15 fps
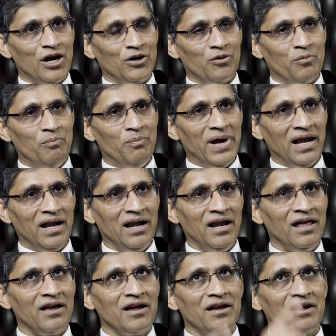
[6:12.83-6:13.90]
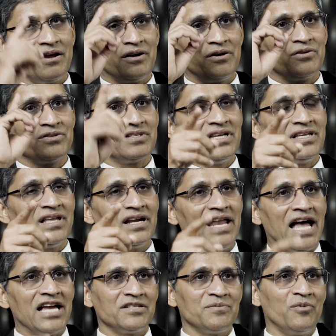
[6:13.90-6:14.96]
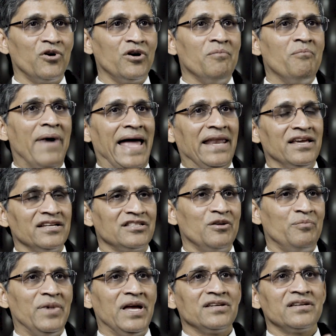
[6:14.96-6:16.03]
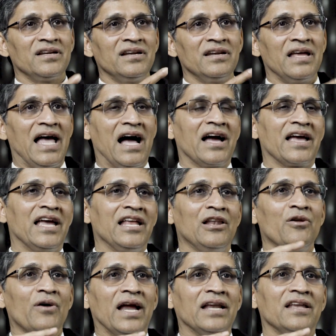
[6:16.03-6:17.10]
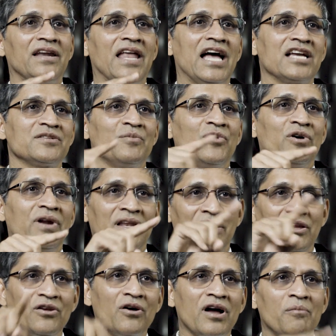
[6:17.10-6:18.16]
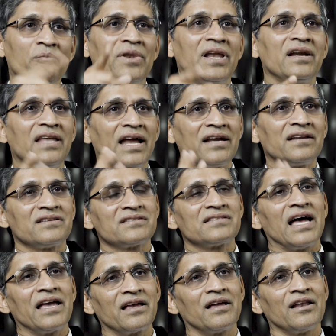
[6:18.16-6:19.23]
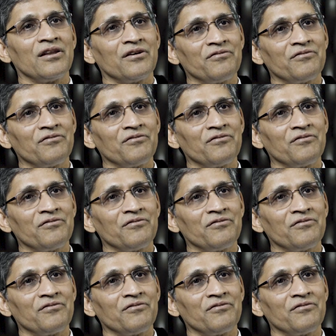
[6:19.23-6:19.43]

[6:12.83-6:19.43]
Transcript: to build, to see the dashboard, manage the patient, again look at the dashboard, and complete that cycle